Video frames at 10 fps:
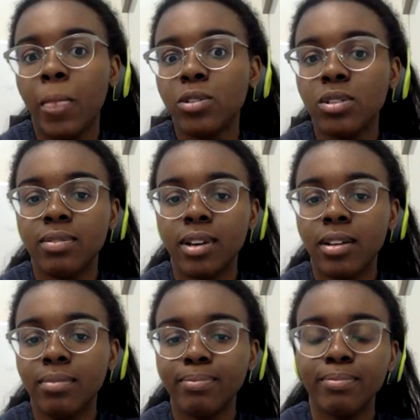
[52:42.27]
This was
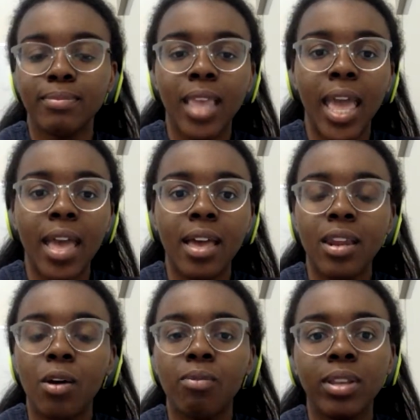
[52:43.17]
fun.
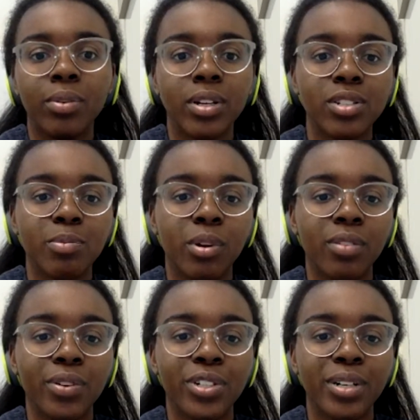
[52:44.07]
And hopefully we can do some more
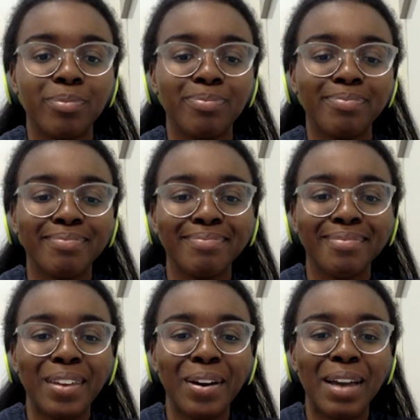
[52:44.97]
in the future.
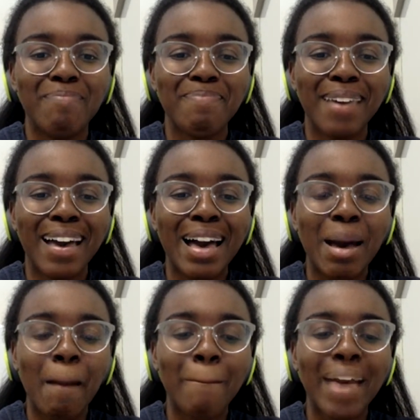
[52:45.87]
Okay.
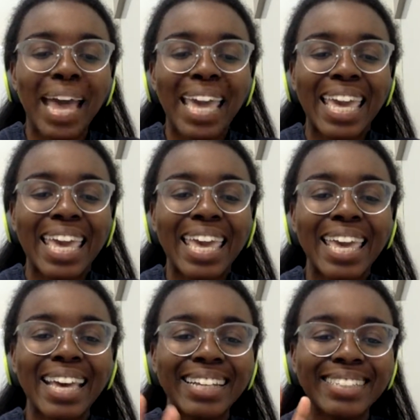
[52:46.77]

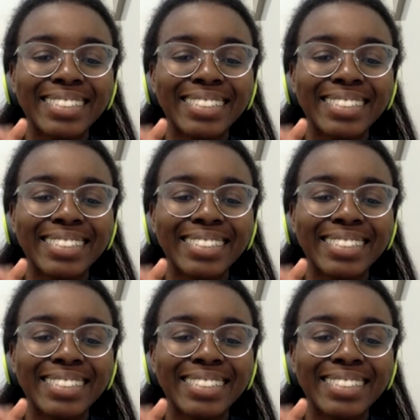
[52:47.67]
Bye.